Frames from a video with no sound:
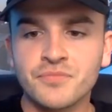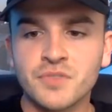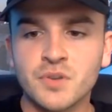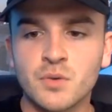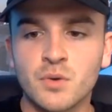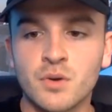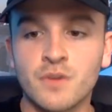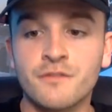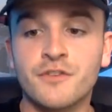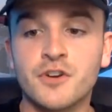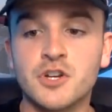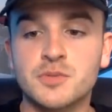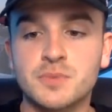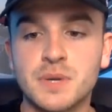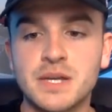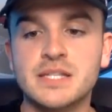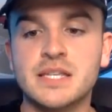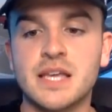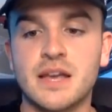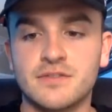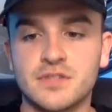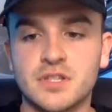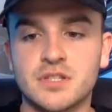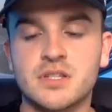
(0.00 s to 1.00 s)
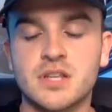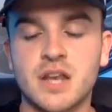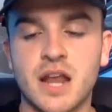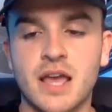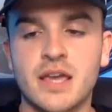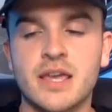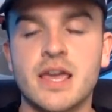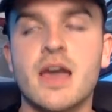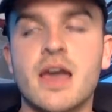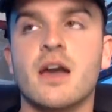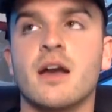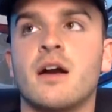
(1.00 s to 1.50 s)
We're in first place after today.
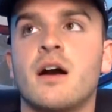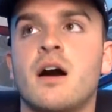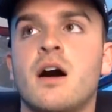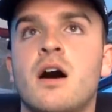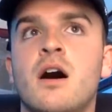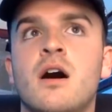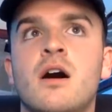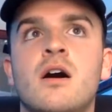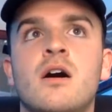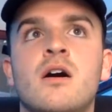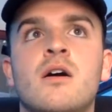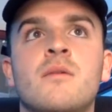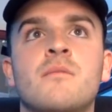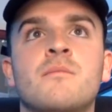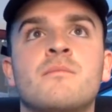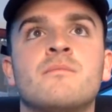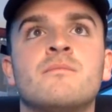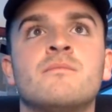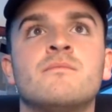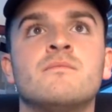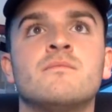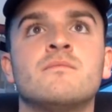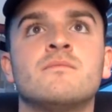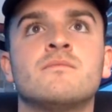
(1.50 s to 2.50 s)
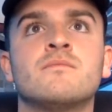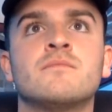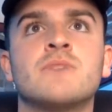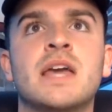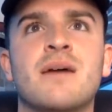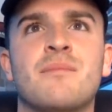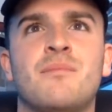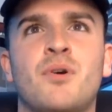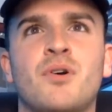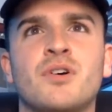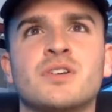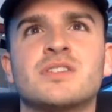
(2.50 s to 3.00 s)
Yeah.
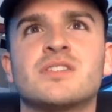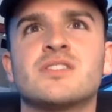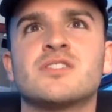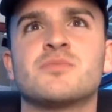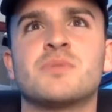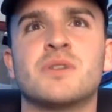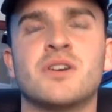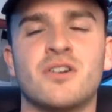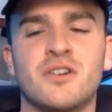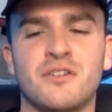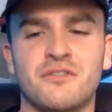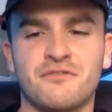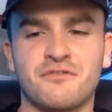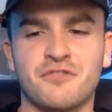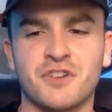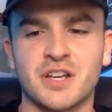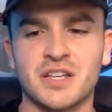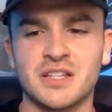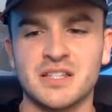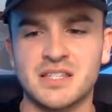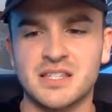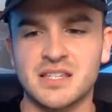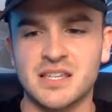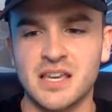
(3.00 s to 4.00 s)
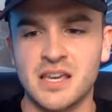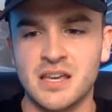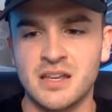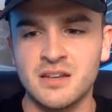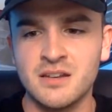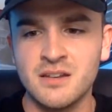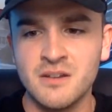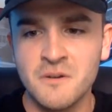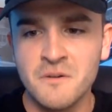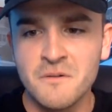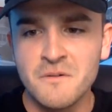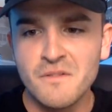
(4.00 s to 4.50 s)
Yeah, Boston's been on a freaking
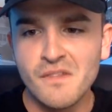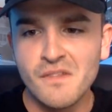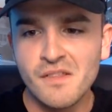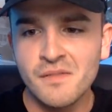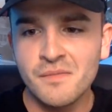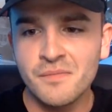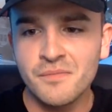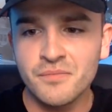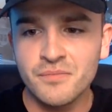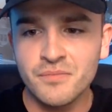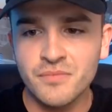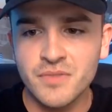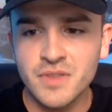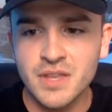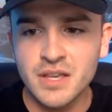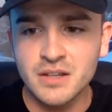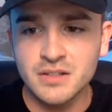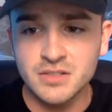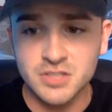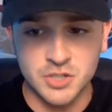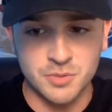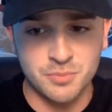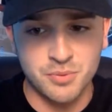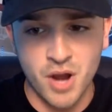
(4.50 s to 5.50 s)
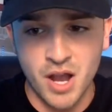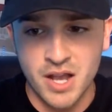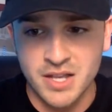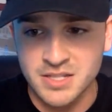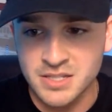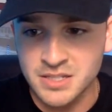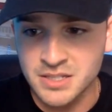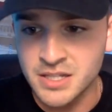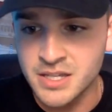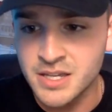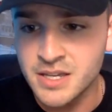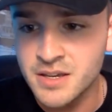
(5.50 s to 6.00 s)
skid.
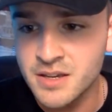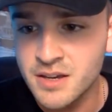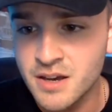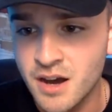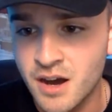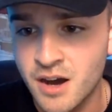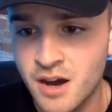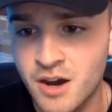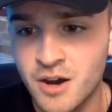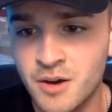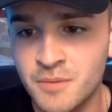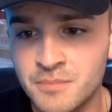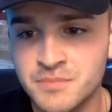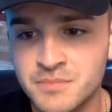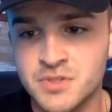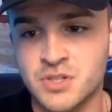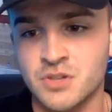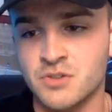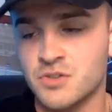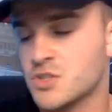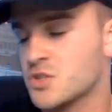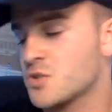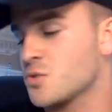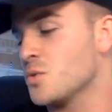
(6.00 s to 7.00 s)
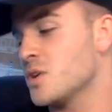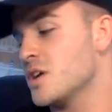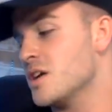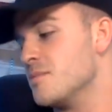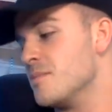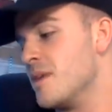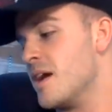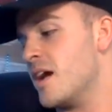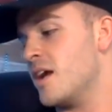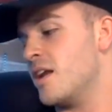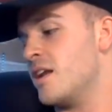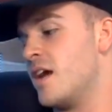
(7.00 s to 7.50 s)
Surprisingly. So
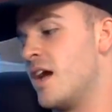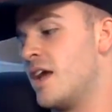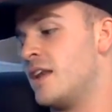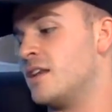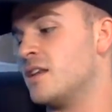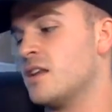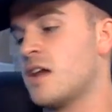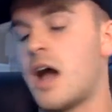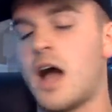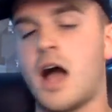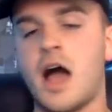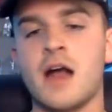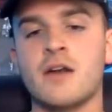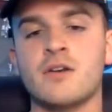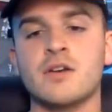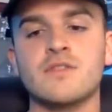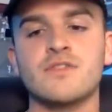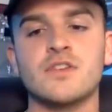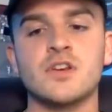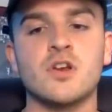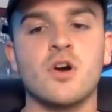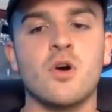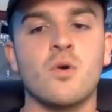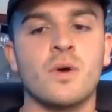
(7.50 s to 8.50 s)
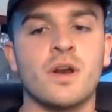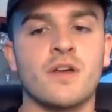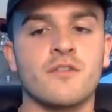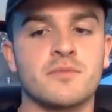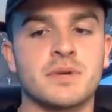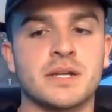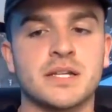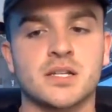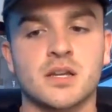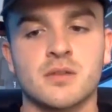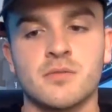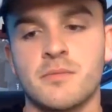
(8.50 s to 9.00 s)
sweet, man. And I don't even know when
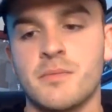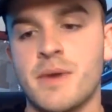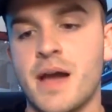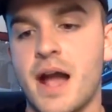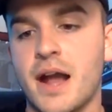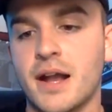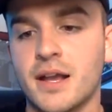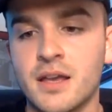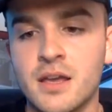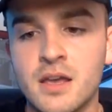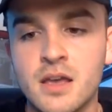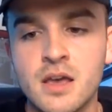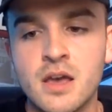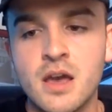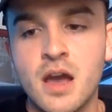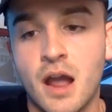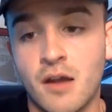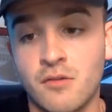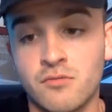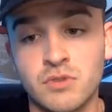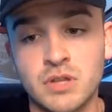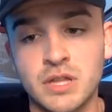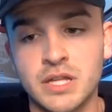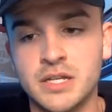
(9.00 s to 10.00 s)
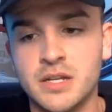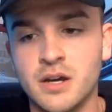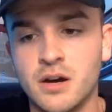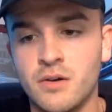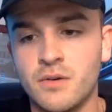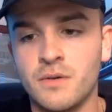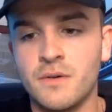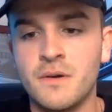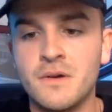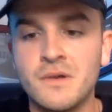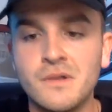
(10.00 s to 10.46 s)
everybody's coming back. I really don't.